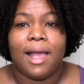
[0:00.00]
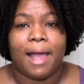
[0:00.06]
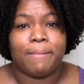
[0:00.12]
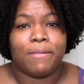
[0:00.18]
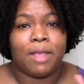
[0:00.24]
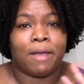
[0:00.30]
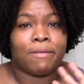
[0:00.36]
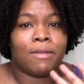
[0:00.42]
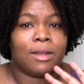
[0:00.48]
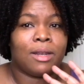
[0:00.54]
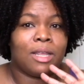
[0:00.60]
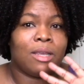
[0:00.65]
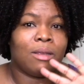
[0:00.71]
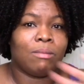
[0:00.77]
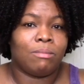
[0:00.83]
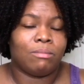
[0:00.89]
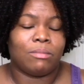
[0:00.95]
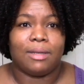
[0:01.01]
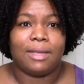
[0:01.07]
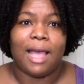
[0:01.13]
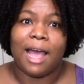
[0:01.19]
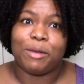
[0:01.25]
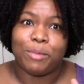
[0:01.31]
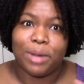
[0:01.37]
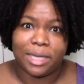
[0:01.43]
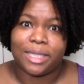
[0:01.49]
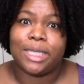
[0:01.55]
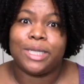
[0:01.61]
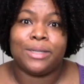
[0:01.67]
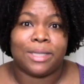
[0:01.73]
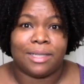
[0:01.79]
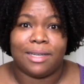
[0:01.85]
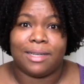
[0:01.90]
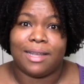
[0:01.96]
I'm definitely can't wait to
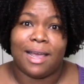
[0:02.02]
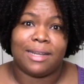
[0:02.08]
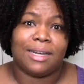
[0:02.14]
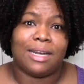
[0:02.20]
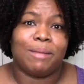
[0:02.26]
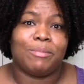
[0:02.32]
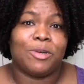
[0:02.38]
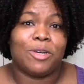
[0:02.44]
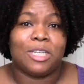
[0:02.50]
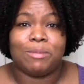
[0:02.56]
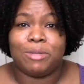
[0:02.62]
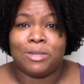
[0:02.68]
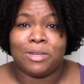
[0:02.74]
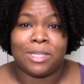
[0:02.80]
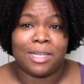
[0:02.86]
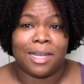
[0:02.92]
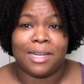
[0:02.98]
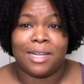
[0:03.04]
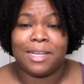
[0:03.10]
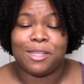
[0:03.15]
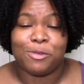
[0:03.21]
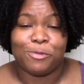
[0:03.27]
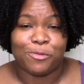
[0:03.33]
use it again and I'm going to be using it in the